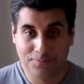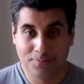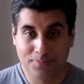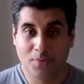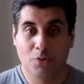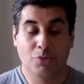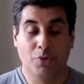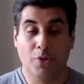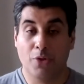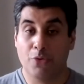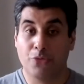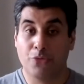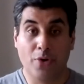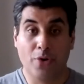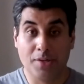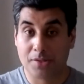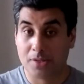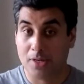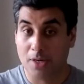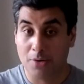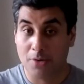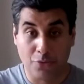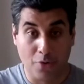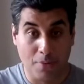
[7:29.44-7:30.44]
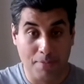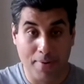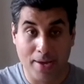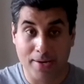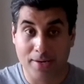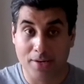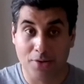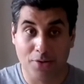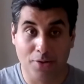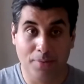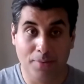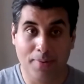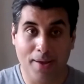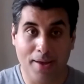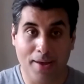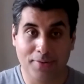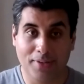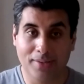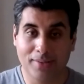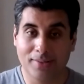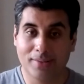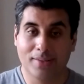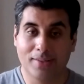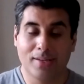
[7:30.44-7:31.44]
for the first time for many of them
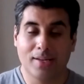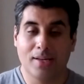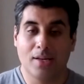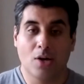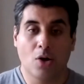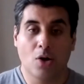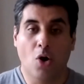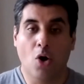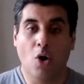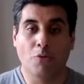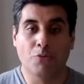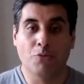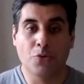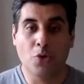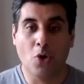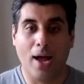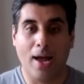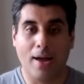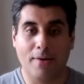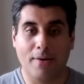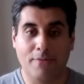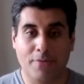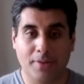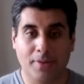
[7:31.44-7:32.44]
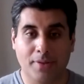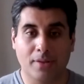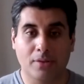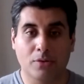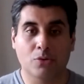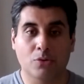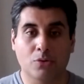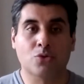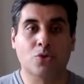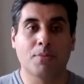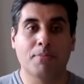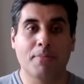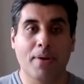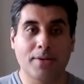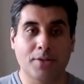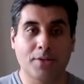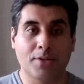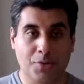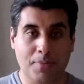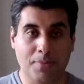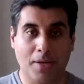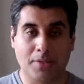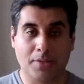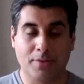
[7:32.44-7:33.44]
ever, of not having tremendous
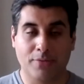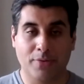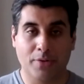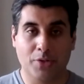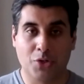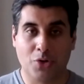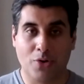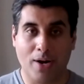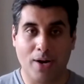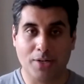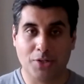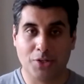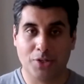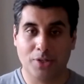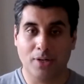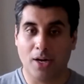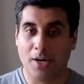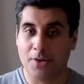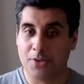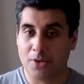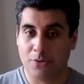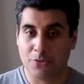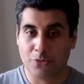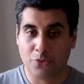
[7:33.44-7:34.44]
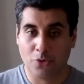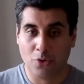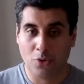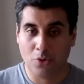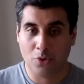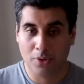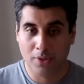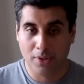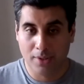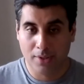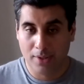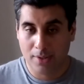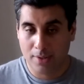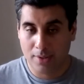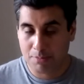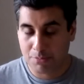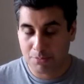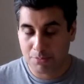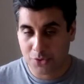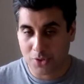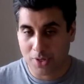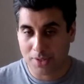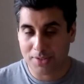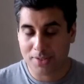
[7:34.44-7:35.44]
amount of interaction either for
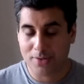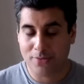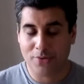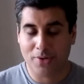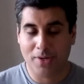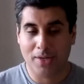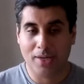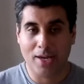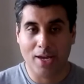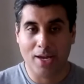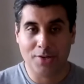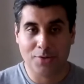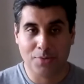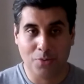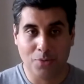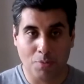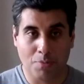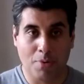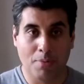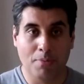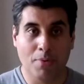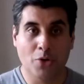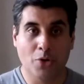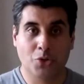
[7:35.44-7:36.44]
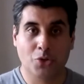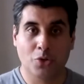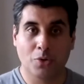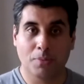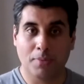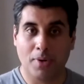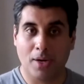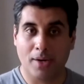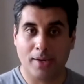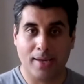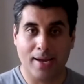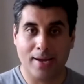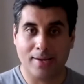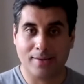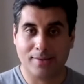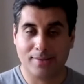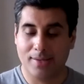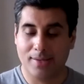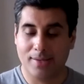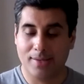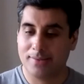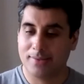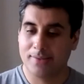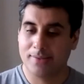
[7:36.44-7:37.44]
scientific engagement or promotional market
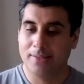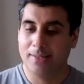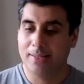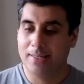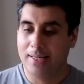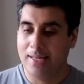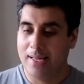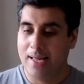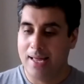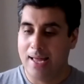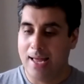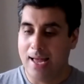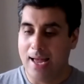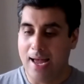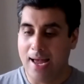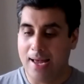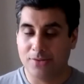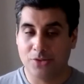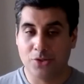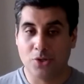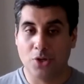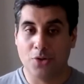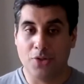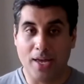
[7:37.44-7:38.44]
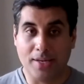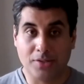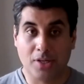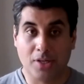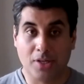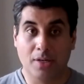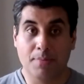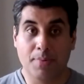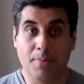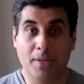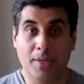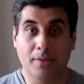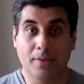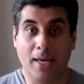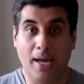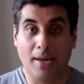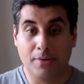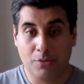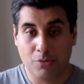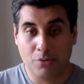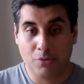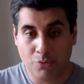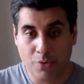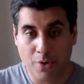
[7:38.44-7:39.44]
access. And so that's going to be, that
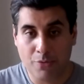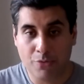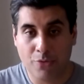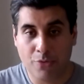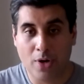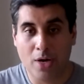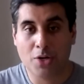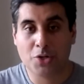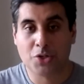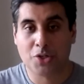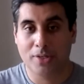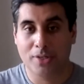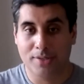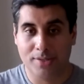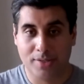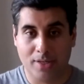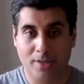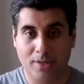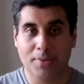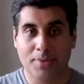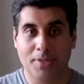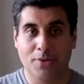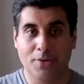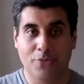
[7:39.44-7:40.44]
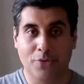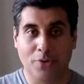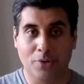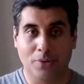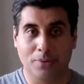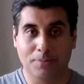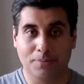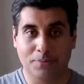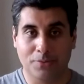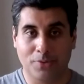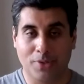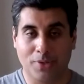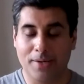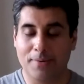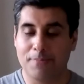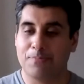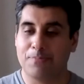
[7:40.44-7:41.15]
reversion is going to be difficult, right?